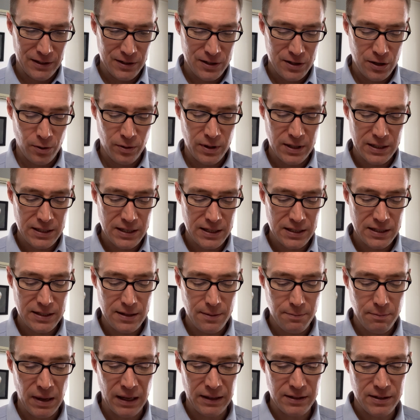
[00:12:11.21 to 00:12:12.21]
And so this is
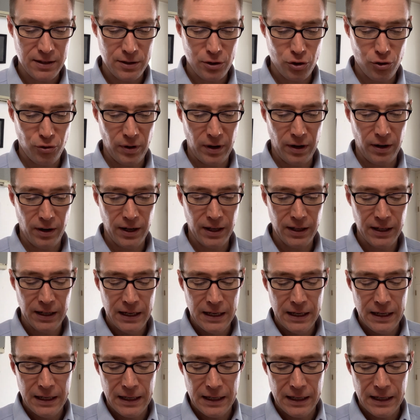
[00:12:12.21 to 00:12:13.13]
the Message variant.